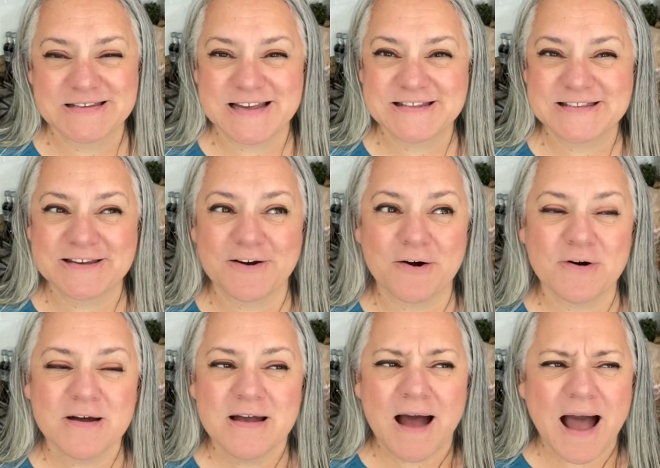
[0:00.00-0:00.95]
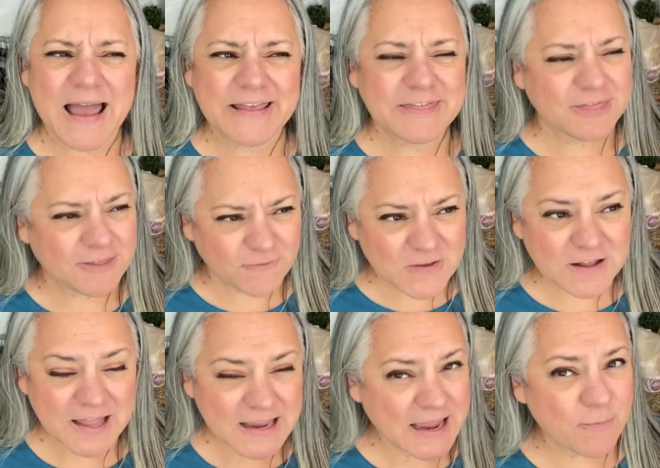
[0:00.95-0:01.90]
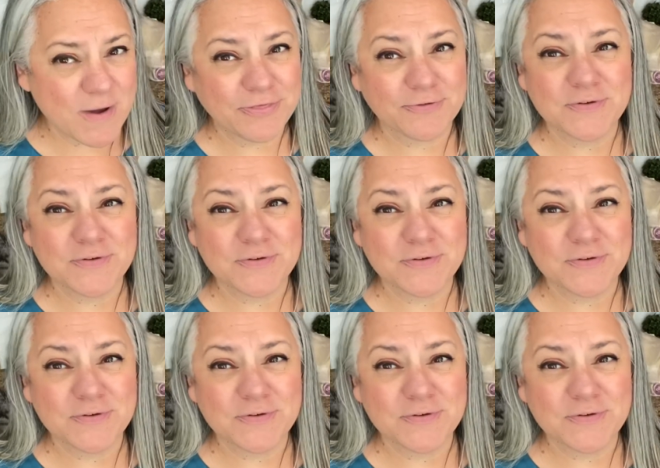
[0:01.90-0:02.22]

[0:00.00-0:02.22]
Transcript: And so I feel like I went